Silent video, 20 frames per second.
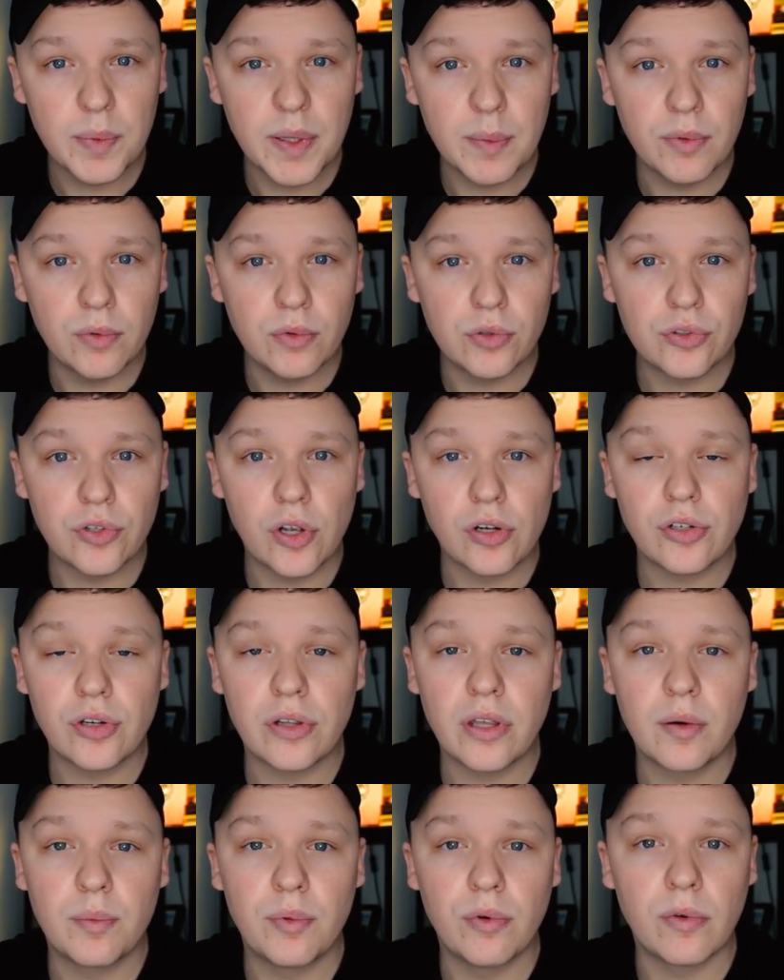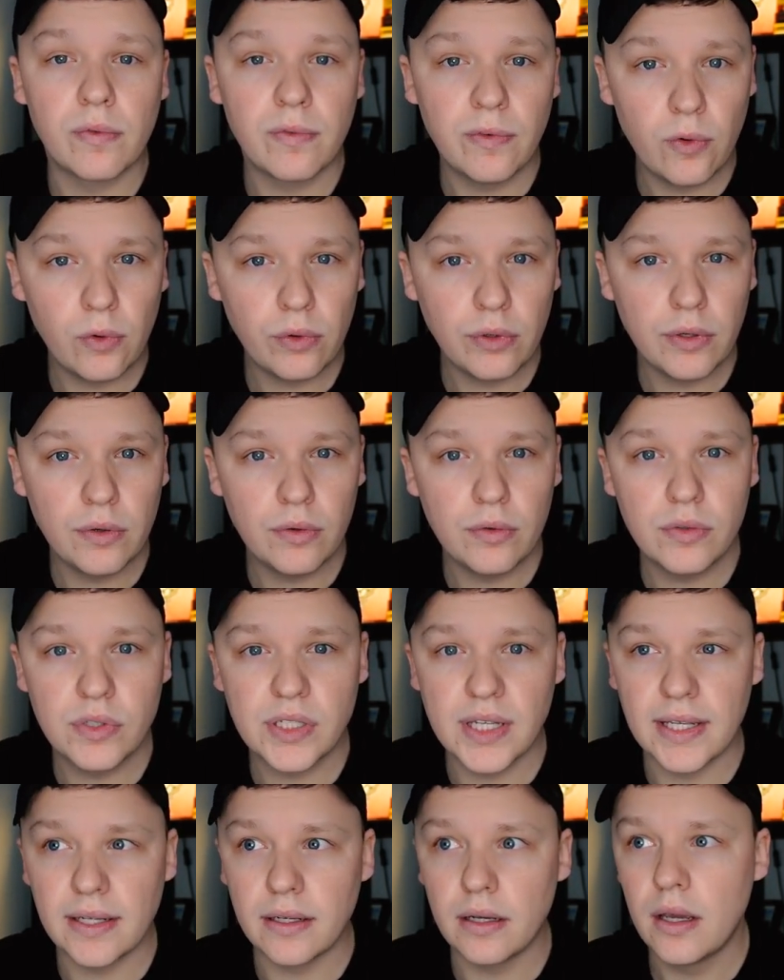people structure their
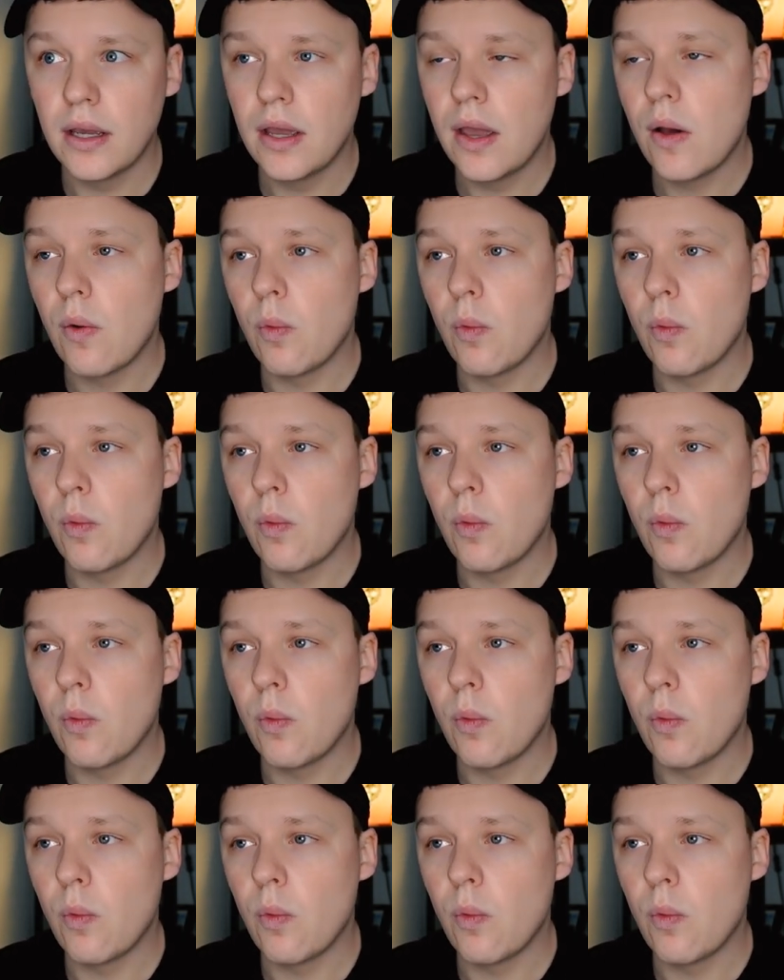portfolios and